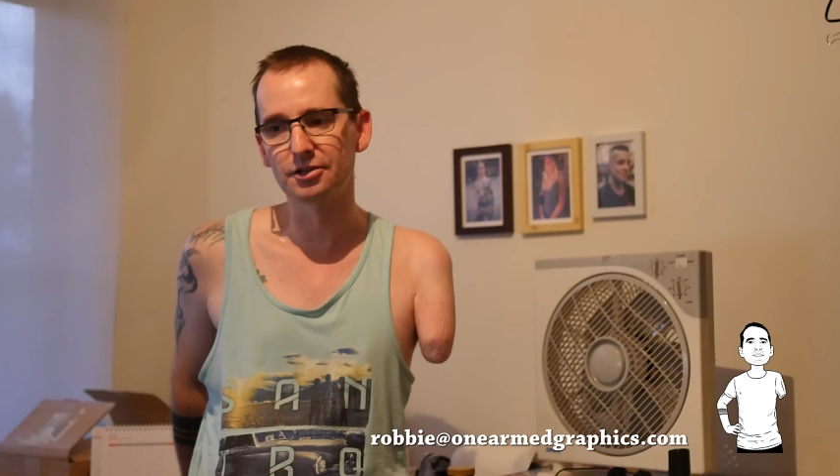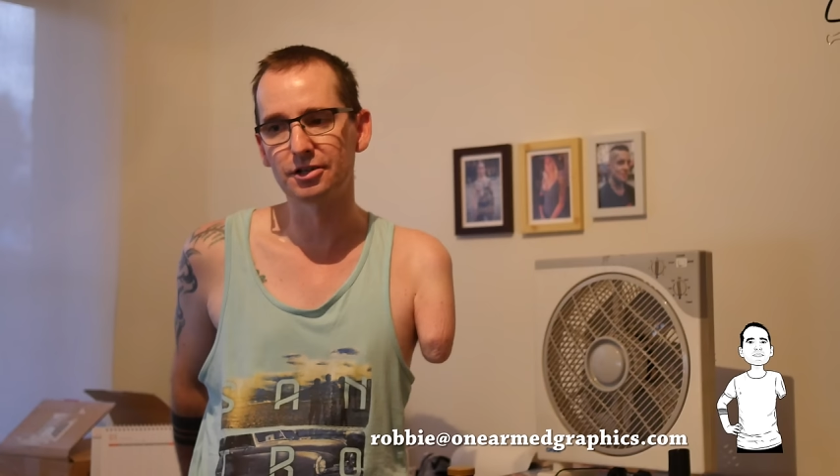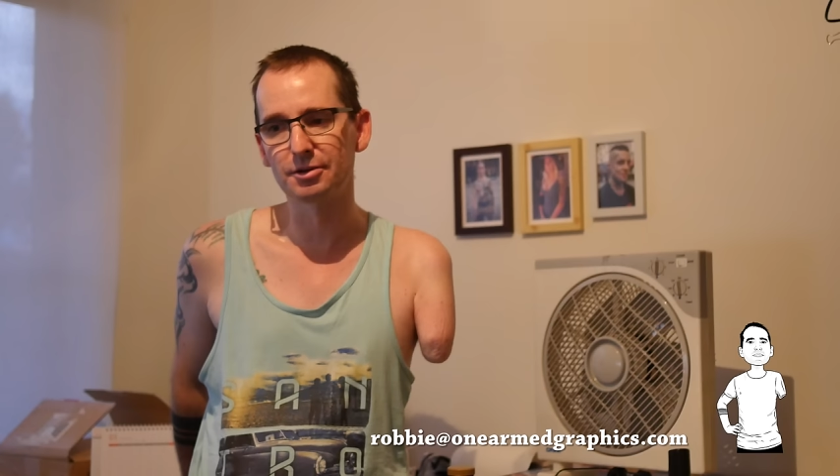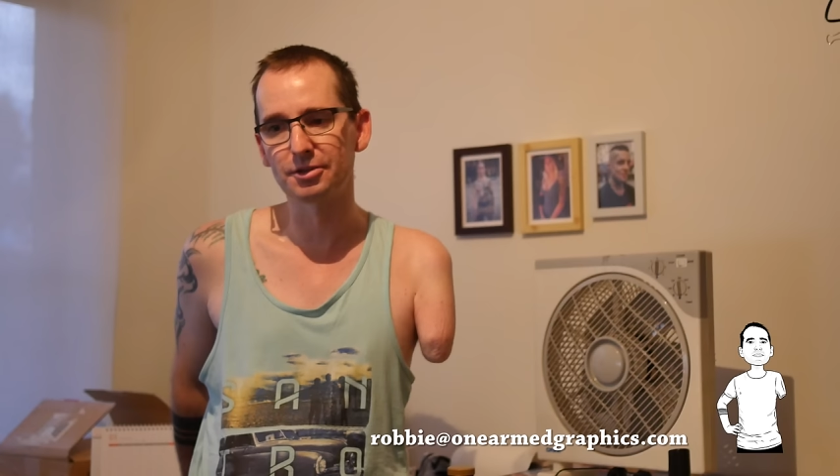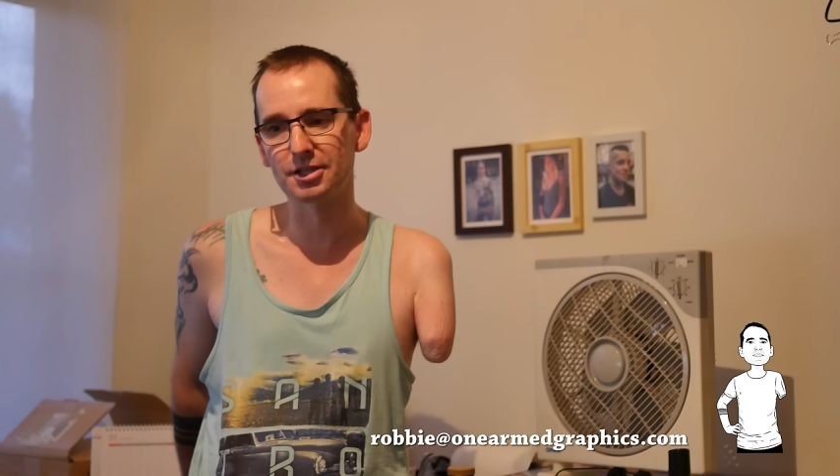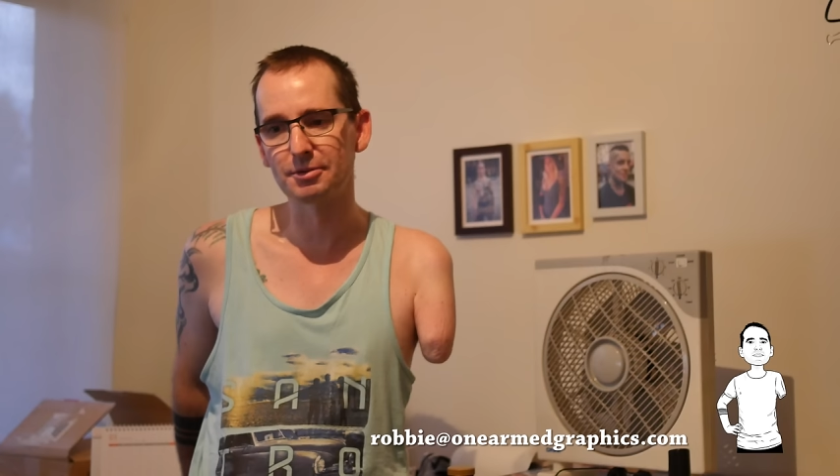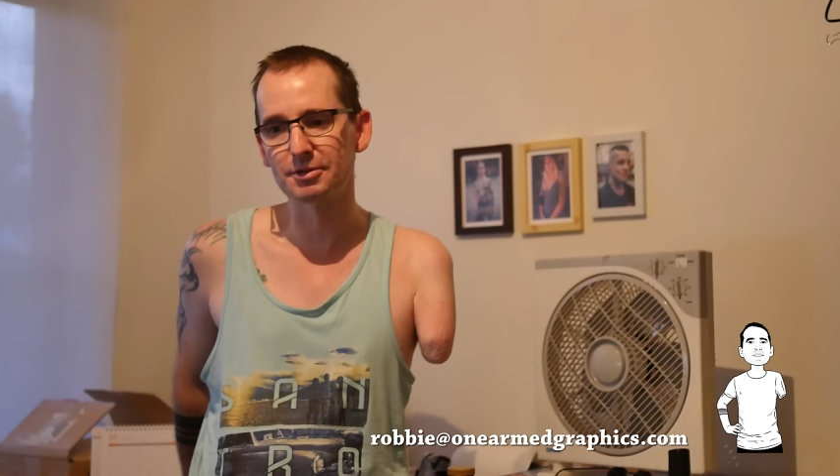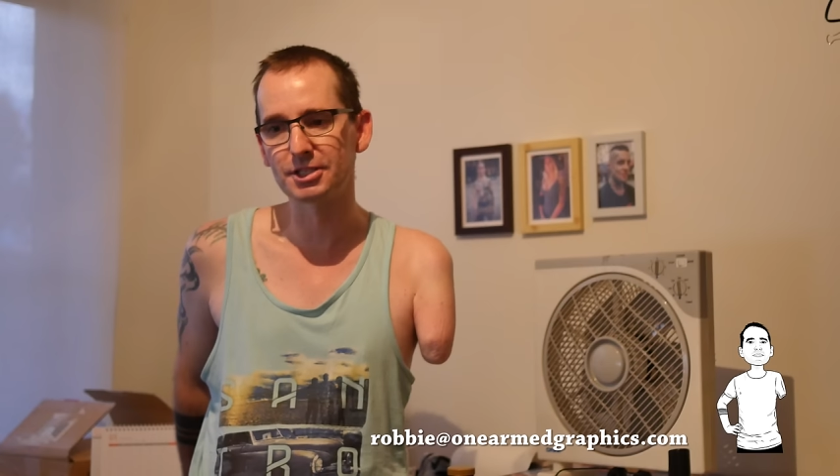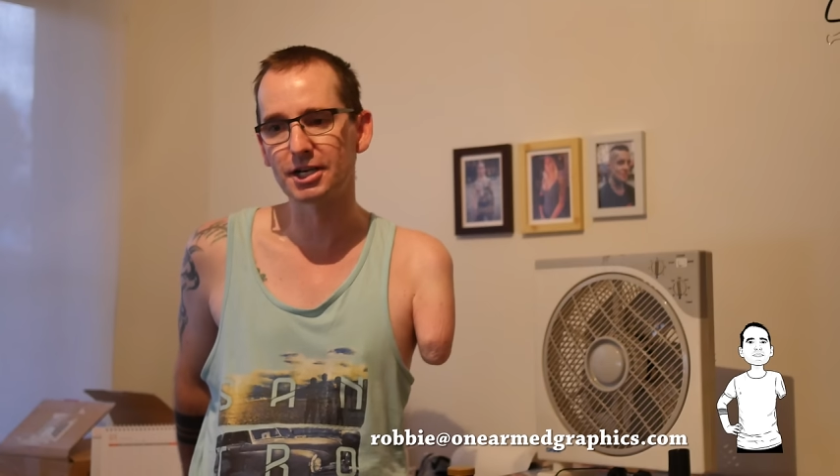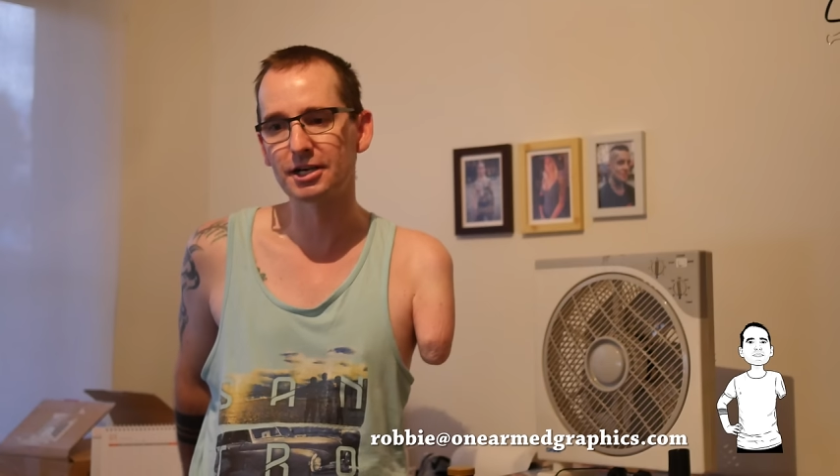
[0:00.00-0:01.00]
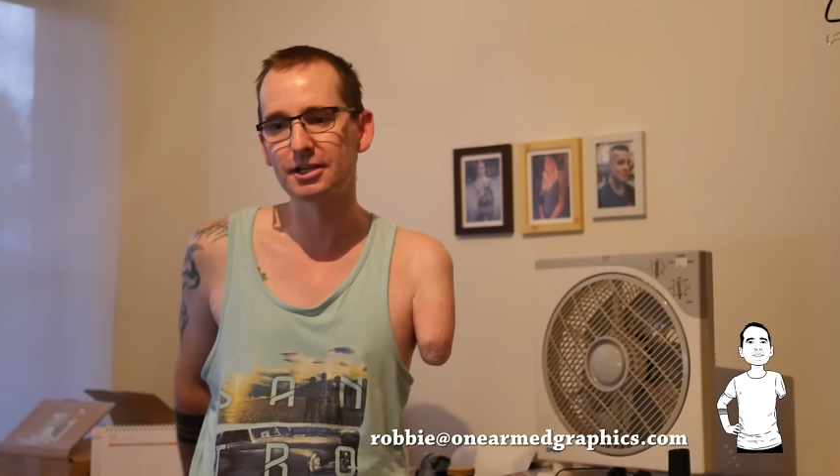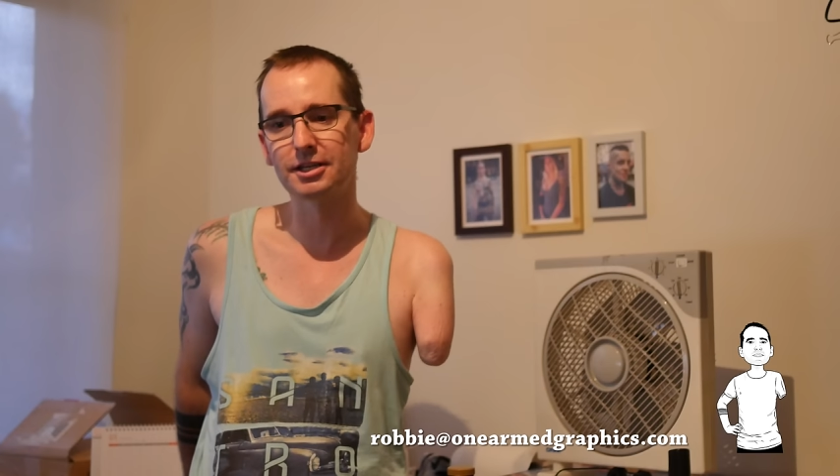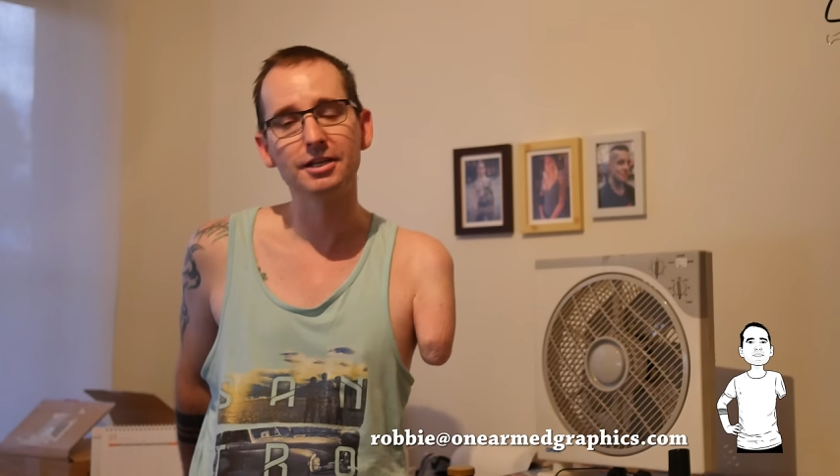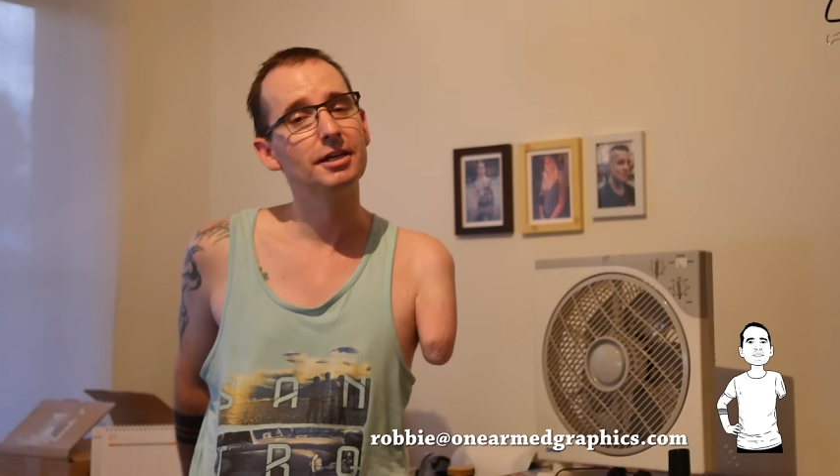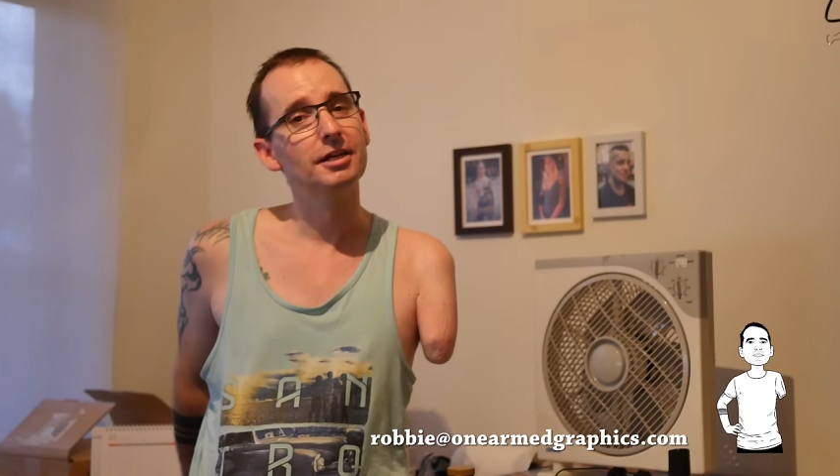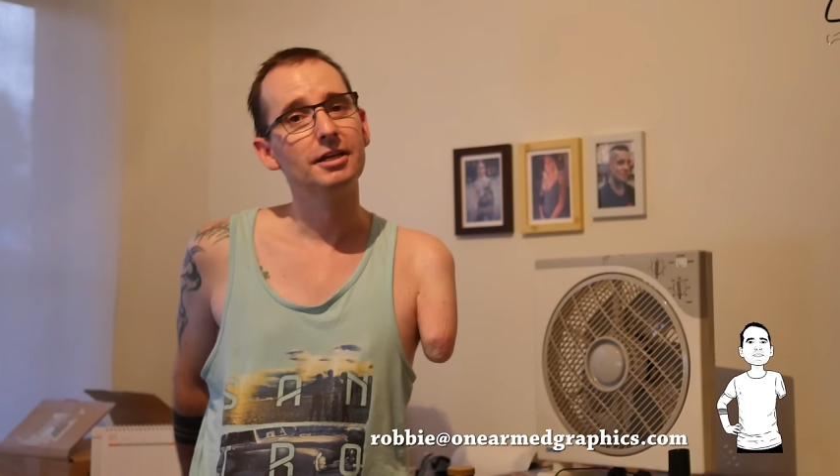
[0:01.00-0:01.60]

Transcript: guy by the name of Charlie,